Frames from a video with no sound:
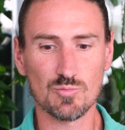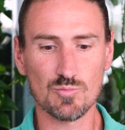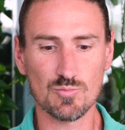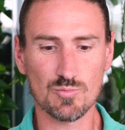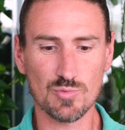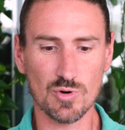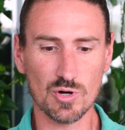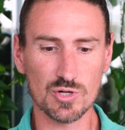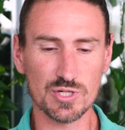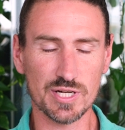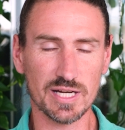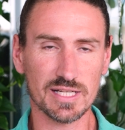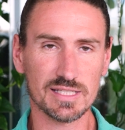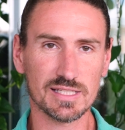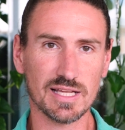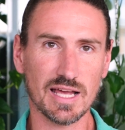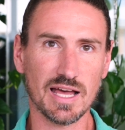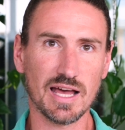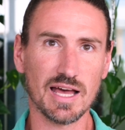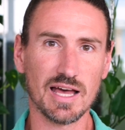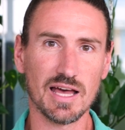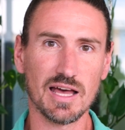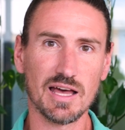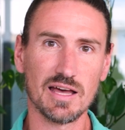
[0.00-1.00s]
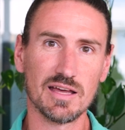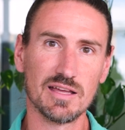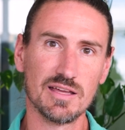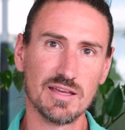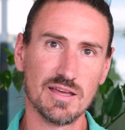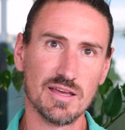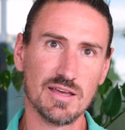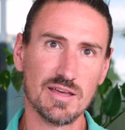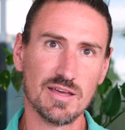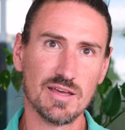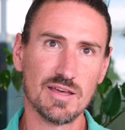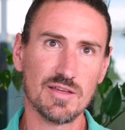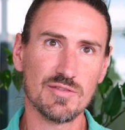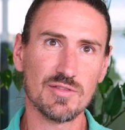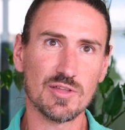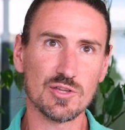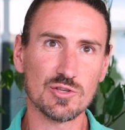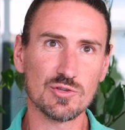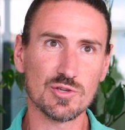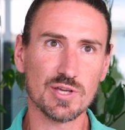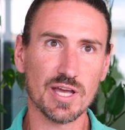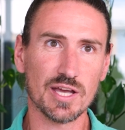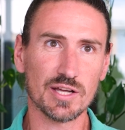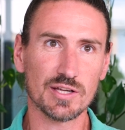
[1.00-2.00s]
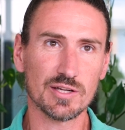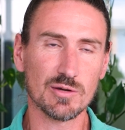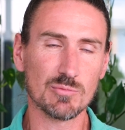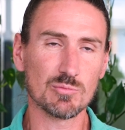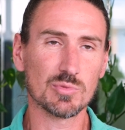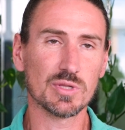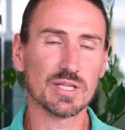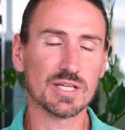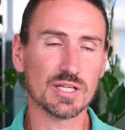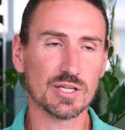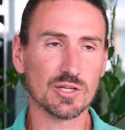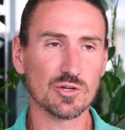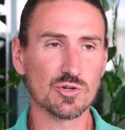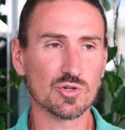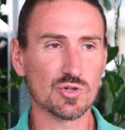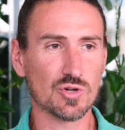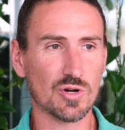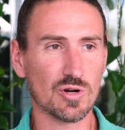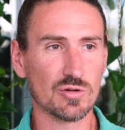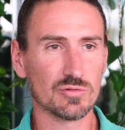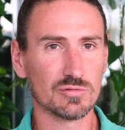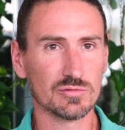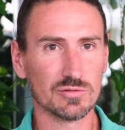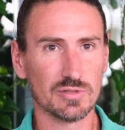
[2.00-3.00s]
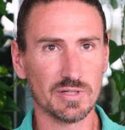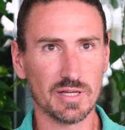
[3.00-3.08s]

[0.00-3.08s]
projects are that you get complete control.